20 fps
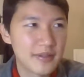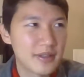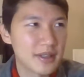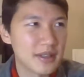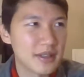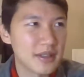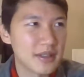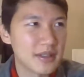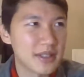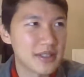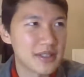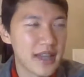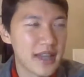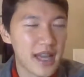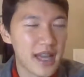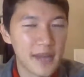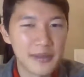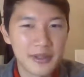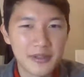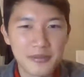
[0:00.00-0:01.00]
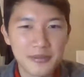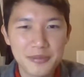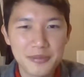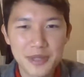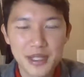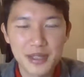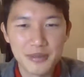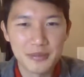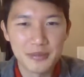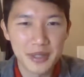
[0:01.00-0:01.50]
habit of
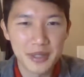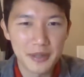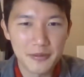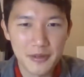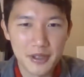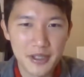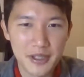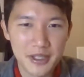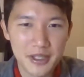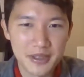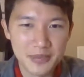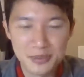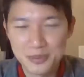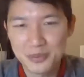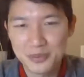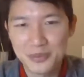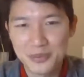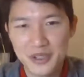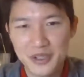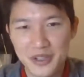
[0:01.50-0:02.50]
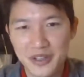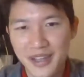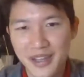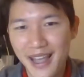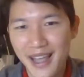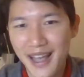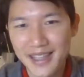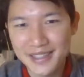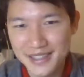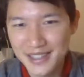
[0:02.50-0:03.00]
being like very
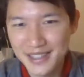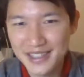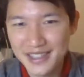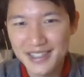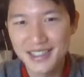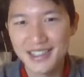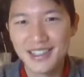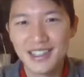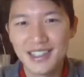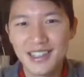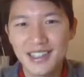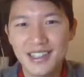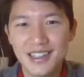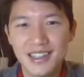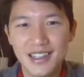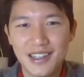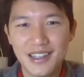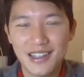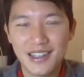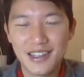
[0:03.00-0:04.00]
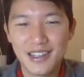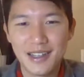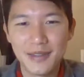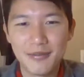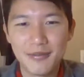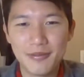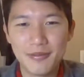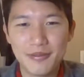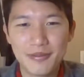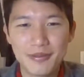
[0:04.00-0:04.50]
sarcastic,
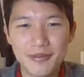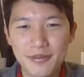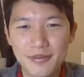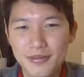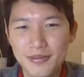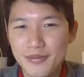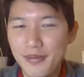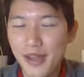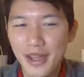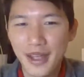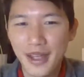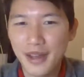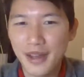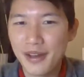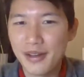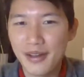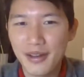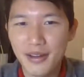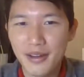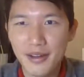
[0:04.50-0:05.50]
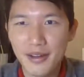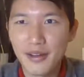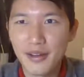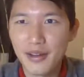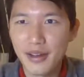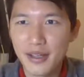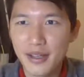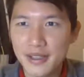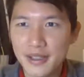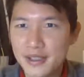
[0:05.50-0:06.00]
um, and
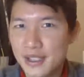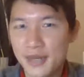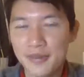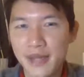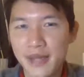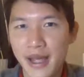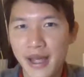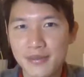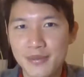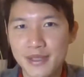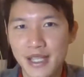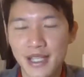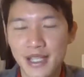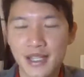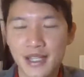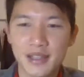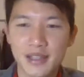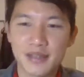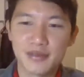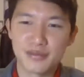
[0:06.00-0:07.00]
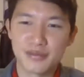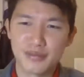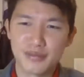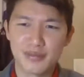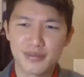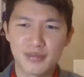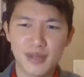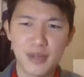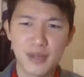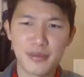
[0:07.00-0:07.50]
and sometimes that can
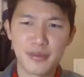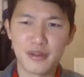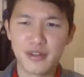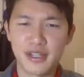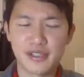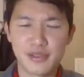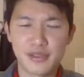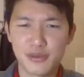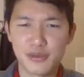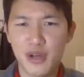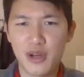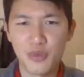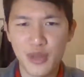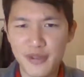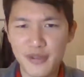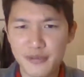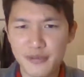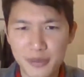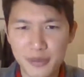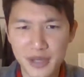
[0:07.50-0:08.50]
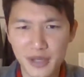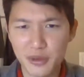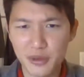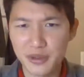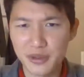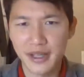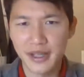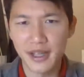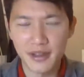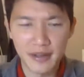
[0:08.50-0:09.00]
come across the wrong way for me, or
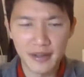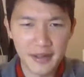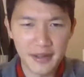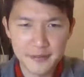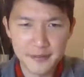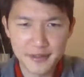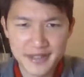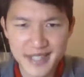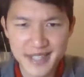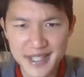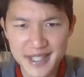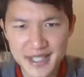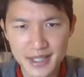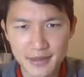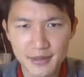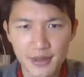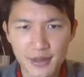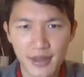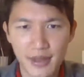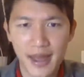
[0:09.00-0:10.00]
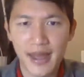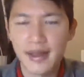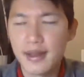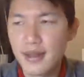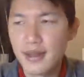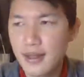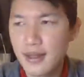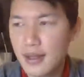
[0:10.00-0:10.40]
like I feel sensitive to that.